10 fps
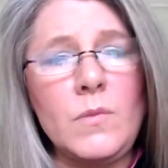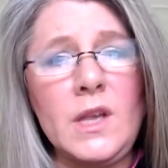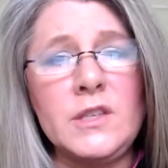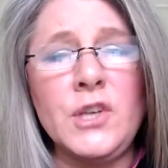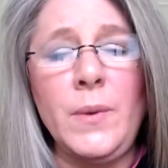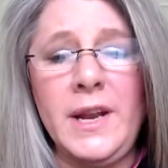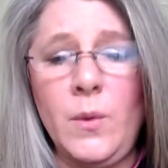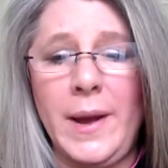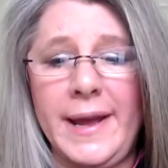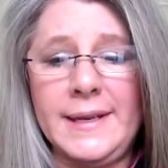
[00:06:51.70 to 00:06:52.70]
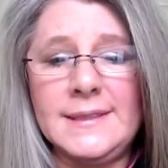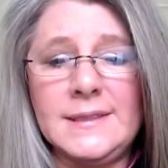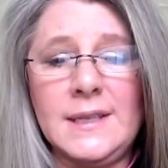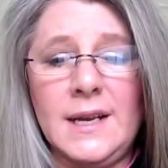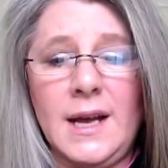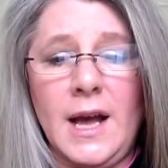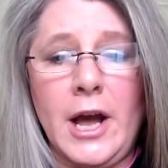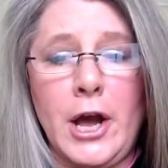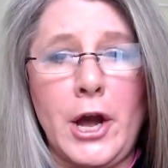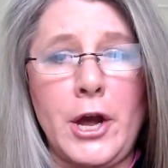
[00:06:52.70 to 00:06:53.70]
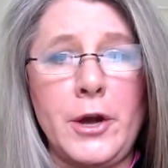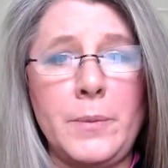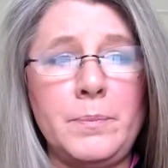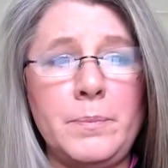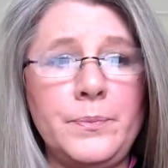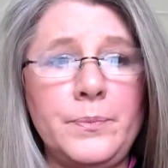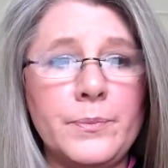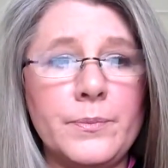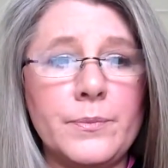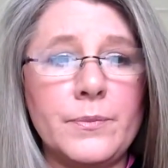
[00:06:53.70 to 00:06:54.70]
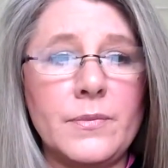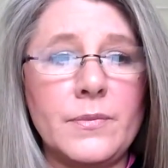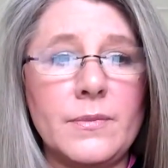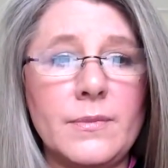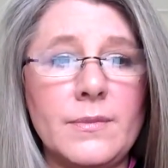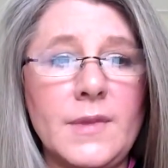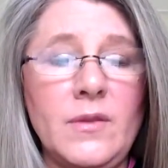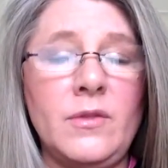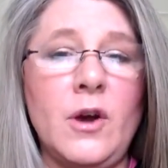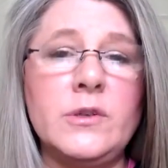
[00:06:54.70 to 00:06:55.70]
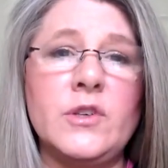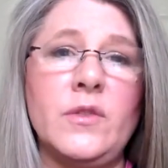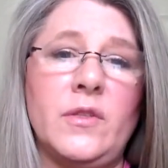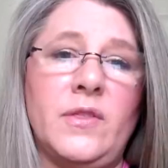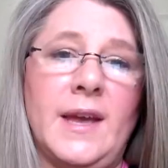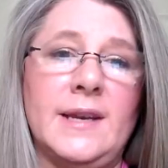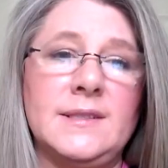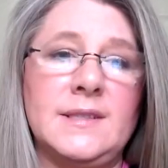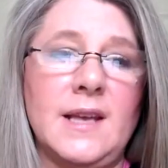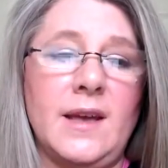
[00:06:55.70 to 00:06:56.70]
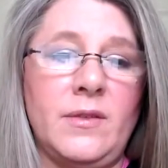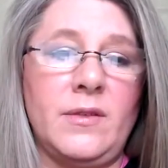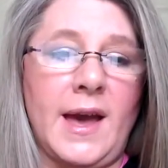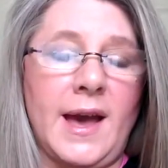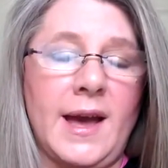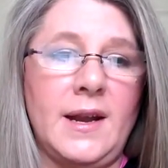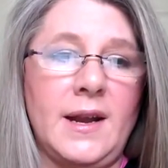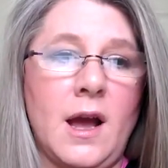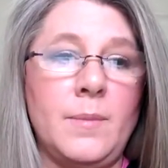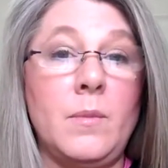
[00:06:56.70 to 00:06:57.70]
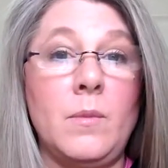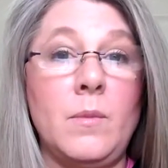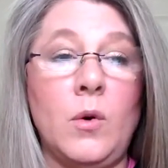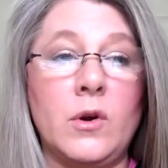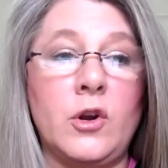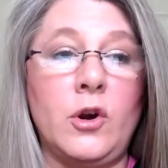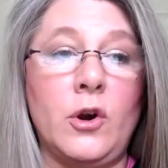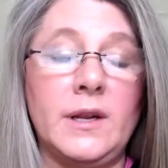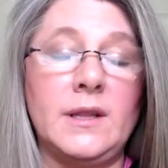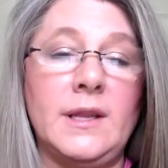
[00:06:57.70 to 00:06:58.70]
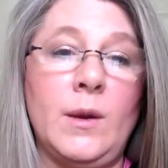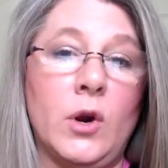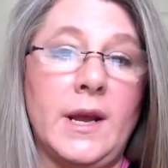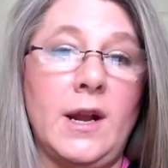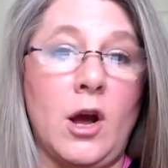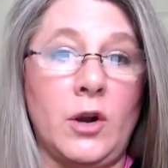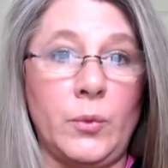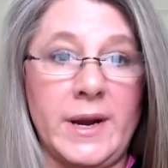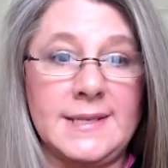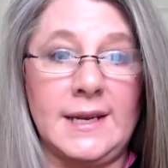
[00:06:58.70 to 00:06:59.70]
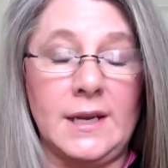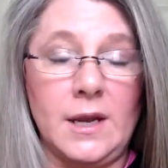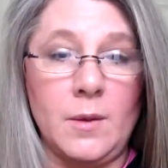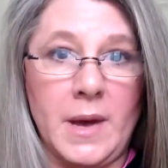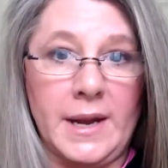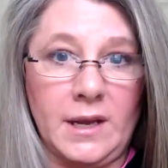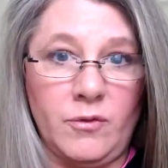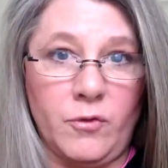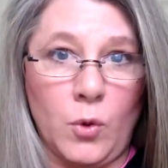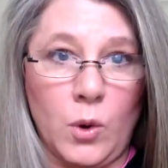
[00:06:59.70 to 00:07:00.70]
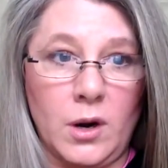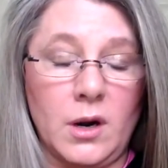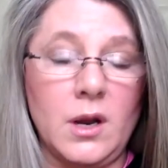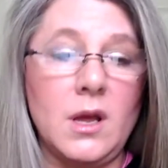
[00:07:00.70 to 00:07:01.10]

so anyway um those are the things that i'm currently working on raising money for